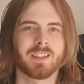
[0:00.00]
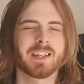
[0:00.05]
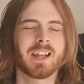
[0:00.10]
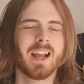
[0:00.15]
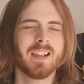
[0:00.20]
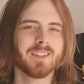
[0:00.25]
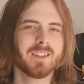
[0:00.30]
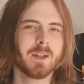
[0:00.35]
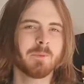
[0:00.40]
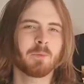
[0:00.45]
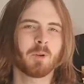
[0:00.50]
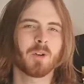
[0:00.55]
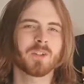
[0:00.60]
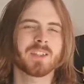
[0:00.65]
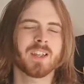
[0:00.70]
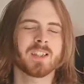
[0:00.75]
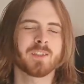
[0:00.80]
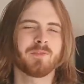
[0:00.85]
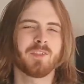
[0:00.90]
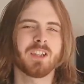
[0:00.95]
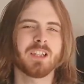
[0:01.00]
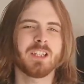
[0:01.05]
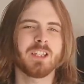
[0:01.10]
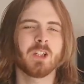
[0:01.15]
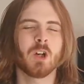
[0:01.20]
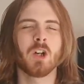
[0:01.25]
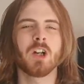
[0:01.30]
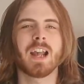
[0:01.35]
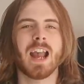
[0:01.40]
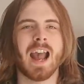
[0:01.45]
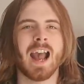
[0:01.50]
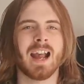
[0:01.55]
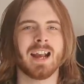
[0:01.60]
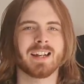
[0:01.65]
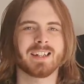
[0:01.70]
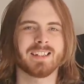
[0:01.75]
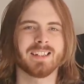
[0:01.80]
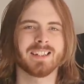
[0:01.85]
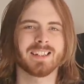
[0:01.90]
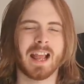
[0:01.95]
The casting process for the younger
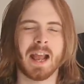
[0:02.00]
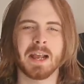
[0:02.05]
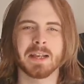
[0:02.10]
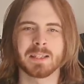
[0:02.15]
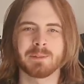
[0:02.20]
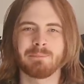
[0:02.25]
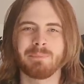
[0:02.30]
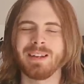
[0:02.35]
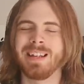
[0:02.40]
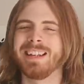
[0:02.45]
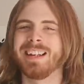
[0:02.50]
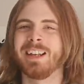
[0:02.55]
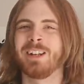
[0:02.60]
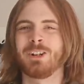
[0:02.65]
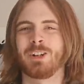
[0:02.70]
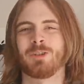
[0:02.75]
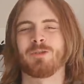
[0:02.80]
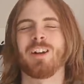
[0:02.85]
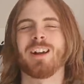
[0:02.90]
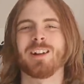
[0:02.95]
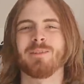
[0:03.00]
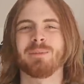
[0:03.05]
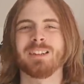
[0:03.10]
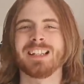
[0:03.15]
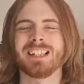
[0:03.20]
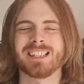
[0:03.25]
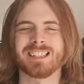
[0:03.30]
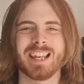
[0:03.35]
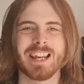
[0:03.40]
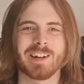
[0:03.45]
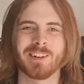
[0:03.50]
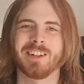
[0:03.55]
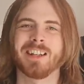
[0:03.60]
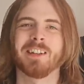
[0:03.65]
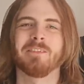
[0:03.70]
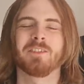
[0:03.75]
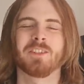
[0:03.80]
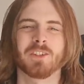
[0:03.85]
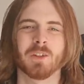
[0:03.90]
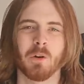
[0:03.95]
actors has been incredibly
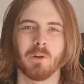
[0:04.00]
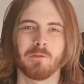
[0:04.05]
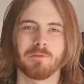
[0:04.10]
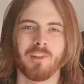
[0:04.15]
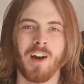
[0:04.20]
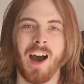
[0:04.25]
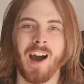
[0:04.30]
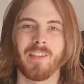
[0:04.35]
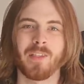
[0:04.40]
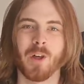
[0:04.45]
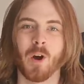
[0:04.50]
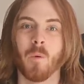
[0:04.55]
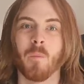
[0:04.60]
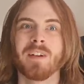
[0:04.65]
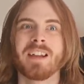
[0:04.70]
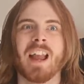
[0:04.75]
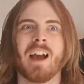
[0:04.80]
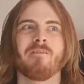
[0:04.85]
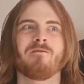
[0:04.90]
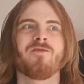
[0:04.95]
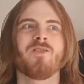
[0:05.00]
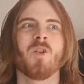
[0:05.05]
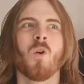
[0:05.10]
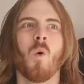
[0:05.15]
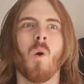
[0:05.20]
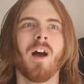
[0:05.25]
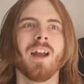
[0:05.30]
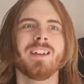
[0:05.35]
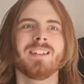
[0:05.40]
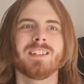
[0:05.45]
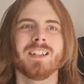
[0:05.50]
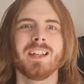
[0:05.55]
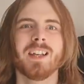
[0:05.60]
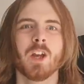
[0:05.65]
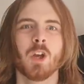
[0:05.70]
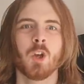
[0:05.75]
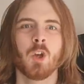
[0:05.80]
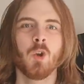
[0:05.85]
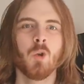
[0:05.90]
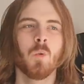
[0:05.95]
secretive so far, though. We have no
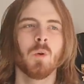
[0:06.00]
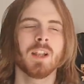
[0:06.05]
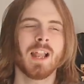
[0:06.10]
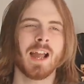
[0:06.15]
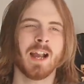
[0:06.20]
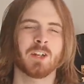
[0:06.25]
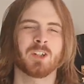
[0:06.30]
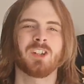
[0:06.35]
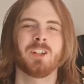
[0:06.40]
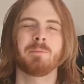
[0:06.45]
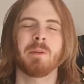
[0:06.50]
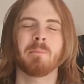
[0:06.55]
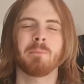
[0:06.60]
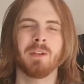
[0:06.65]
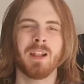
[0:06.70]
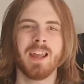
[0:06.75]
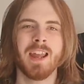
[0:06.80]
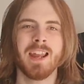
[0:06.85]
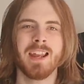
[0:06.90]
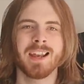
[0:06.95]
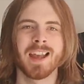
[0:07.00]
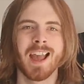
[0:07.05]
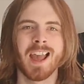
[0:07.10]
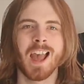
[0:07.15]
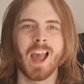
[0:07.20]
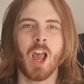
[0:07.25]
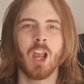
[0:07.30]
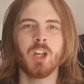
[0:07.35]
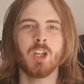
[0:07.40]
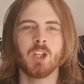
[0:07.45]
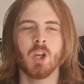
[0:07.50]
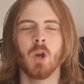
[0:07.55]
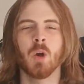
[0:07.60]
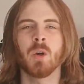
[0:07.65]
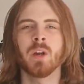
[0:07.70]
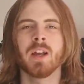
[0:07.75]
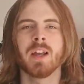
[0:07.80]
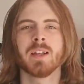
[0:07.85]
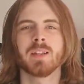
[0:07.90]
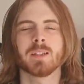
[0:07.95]
idea who will actually be playing a
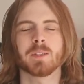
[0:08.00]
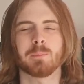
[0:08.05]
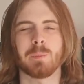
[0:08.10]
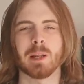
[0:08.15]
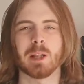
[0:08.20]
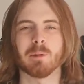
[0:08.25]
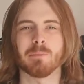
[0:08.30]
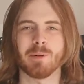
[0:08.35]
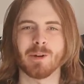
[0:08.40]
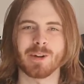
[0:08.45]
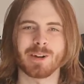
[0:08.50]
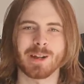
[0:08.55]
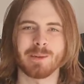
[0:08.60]
young Spielberg